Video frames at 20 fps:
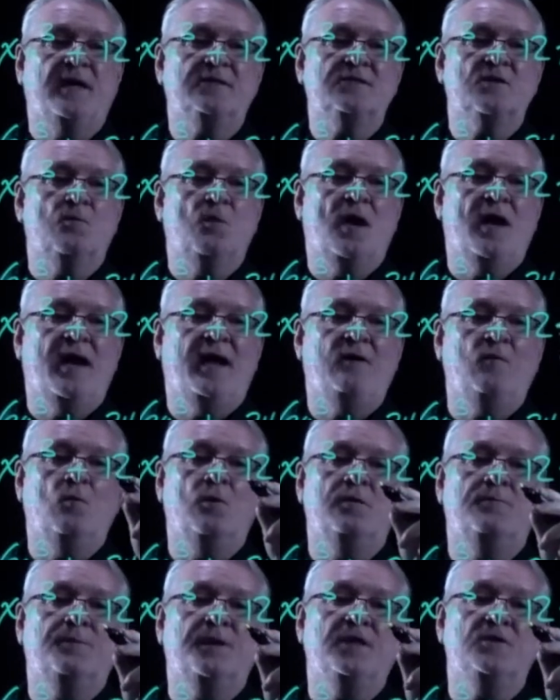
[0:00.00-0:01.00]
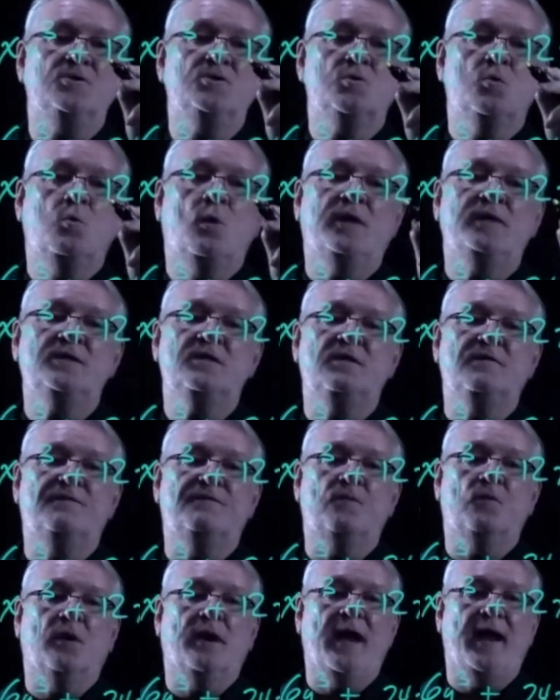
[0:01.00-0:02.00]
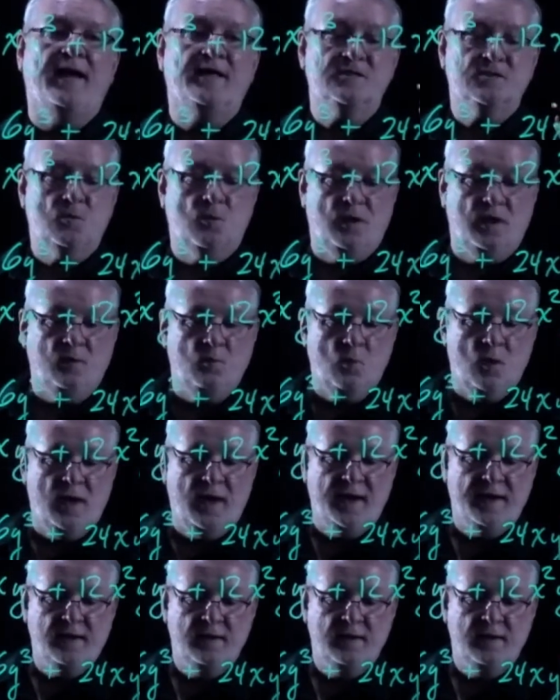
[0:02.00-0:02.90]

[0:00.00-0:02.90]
to y would be 24x squared y.